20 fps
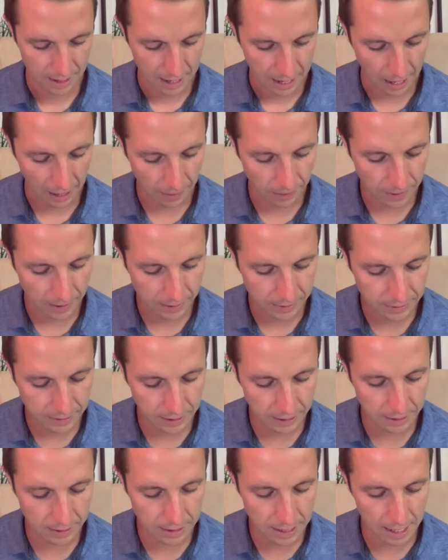and they
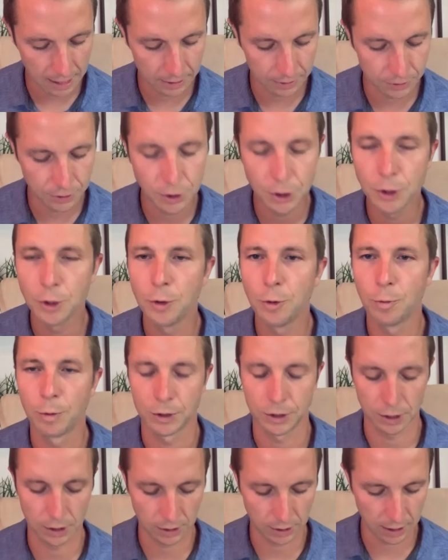did not do what
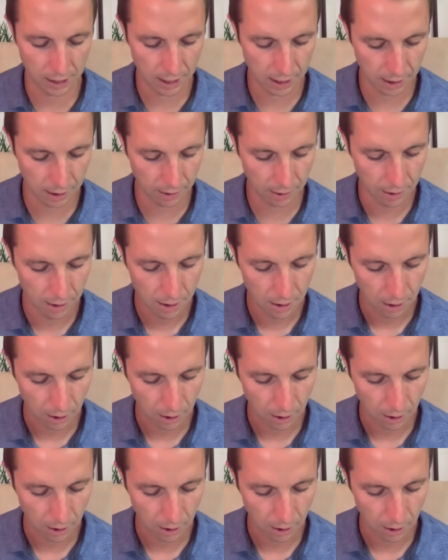the king